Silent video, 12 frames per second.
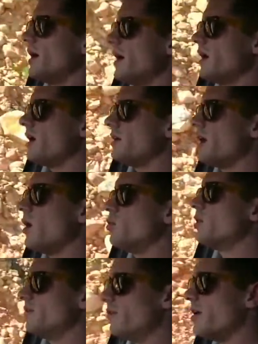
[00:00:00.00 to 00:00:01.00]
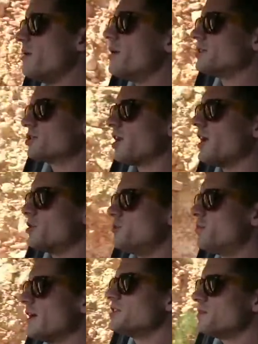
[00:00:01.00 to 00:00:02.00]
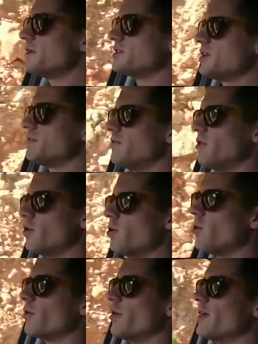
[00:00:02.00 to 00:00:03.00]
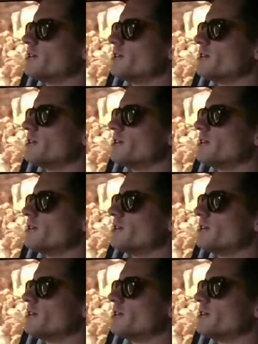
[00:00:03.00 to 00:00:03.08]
and I would very much like to place myself in a corner.